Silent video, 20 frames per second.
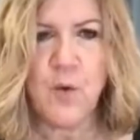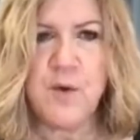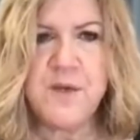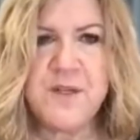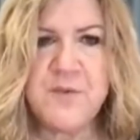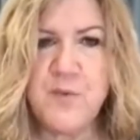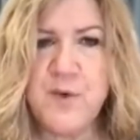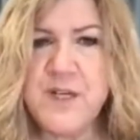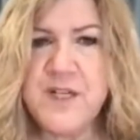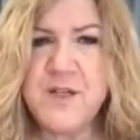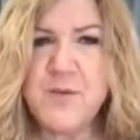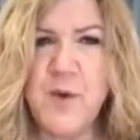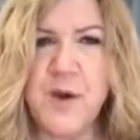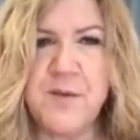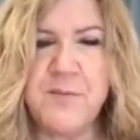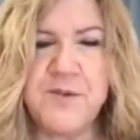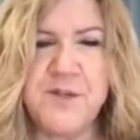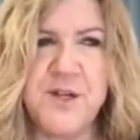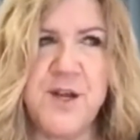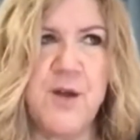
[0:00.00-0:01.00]
we just
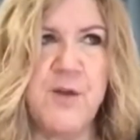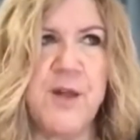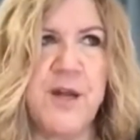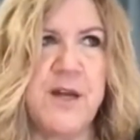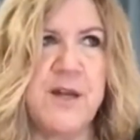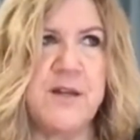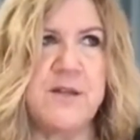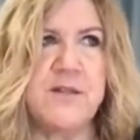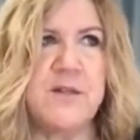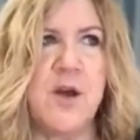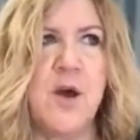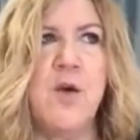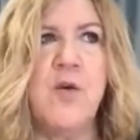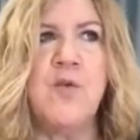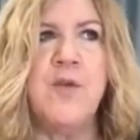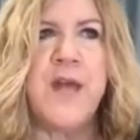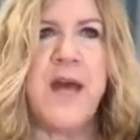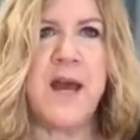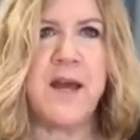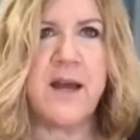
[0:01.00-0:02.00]
want them to know that it's,
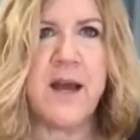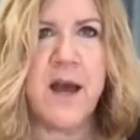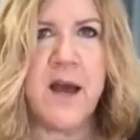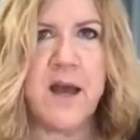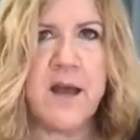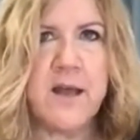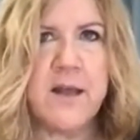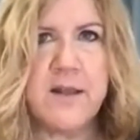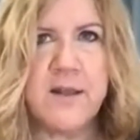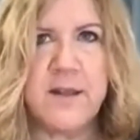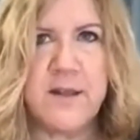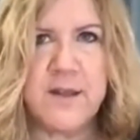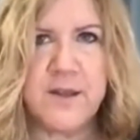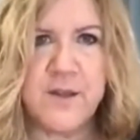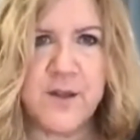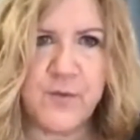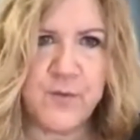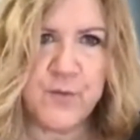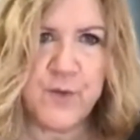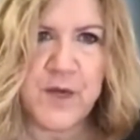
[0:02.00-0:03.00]
that guy,
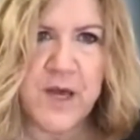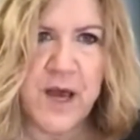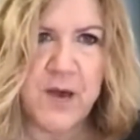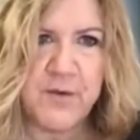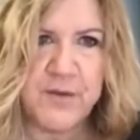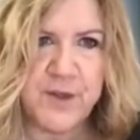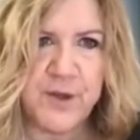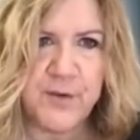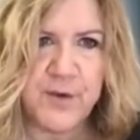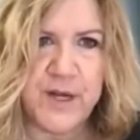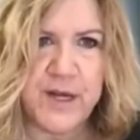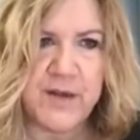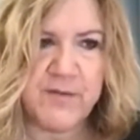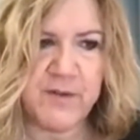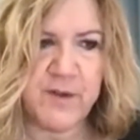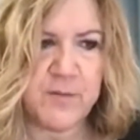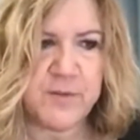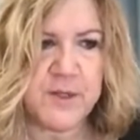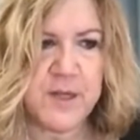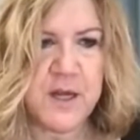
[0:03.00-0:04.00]
the guy with the green
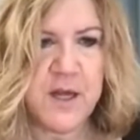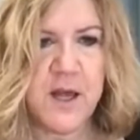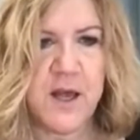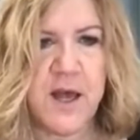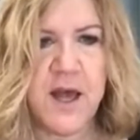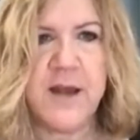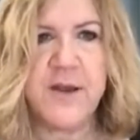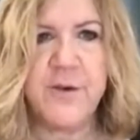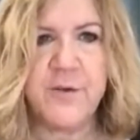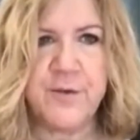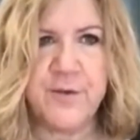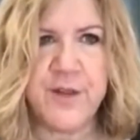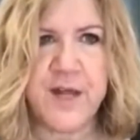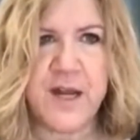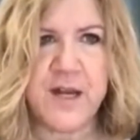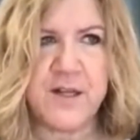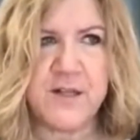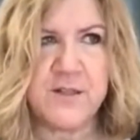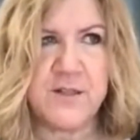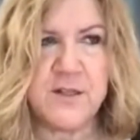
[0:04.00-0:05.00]
envelope. I know who
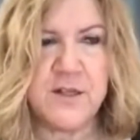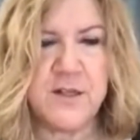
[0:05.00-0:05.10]
that is.